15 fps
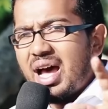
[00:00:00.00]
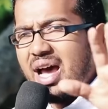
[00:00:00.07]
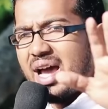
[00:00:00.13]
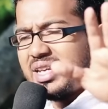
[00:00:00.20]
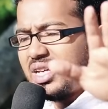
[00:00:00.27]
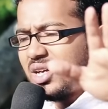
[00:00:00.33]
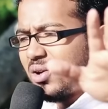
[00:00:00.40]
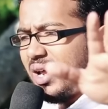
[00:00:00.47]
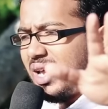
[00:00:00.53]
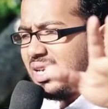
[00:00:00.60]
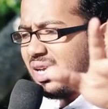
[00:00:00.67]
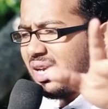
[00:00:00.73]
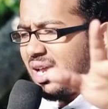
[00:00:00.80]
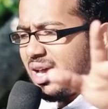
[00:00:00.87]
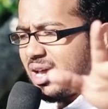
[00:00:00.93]
I decree and
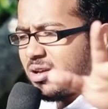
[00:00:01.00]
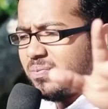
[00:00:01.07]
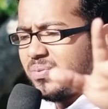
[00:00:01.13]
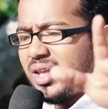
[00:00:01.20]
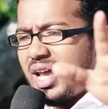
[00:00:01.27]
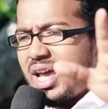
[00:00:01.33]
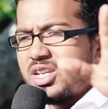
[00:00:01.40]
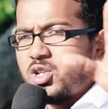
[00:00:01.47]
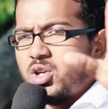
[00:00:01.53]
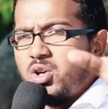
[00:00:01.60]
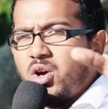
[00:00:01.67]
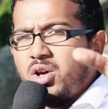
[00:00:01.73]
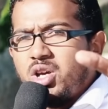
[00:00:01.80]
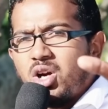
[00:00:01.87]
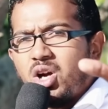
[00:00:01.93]
declare, as you
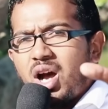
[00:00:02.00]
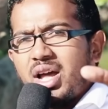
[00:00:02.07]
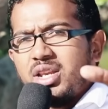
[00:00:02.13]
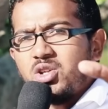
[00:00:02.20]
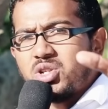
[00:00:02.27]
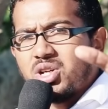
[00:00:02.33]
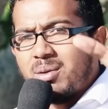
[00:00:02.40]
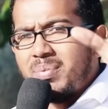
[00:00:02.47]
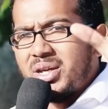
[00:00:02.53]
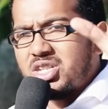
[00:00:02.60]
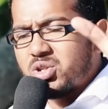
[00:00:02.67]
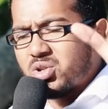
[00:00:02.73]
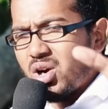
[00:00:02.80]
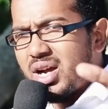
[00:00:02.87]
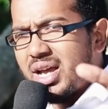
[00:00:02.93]
know your God, you shall be
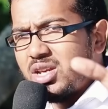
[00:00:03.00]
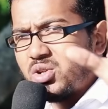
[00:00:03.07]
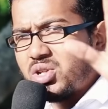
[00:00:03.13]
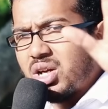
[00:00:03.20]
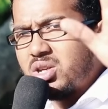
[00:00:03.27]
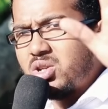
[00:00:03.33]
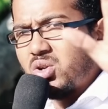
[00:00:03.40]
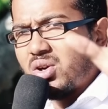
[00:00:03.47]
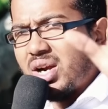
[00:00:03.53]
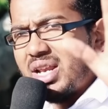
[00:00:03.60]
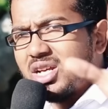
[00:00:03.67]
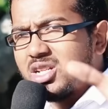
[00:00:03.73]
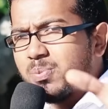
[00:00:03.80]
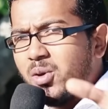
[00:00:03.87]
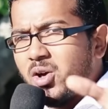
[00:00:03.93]
strong and you shall do great
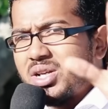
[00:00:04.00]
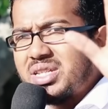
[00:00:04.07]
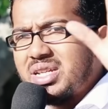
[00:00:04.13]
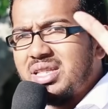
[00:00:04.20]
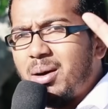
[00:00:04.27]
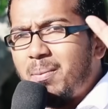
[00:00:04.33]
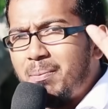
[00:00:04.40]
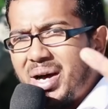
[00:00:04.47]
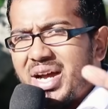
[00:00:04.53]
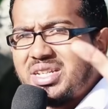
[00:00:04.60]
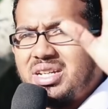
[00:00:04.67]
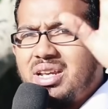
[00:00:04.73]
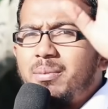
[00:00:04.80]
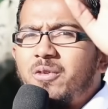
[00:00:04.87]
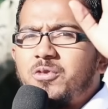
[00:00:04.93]
exploits in the
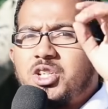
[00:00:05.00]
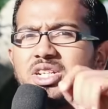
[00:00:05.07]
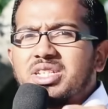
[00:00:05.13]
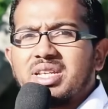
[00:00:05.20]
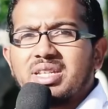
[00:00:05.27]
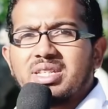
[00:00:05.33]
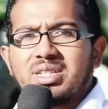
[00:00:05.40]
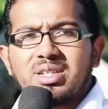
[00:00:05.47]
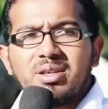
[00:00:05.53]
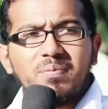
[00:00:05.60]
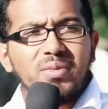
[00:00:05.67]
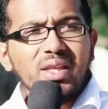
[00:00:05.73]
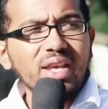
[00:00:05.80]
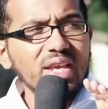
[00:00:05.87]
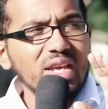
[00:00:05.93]
mighty name of Jesus.
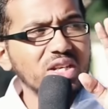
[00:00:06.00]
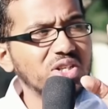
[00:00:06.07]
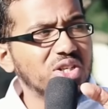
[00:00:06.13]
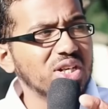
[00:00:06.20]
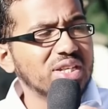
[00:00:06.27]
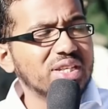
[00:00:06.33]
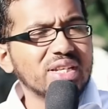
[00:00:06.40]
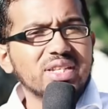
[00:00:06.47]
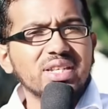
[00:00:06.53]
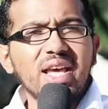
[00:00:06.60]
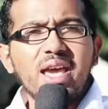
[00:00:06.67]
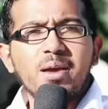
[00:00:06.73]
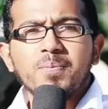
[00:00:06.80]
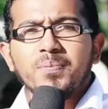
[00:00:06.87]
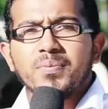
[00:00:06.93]
In Jesus'
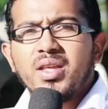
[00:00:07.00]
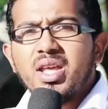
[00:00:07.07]
name.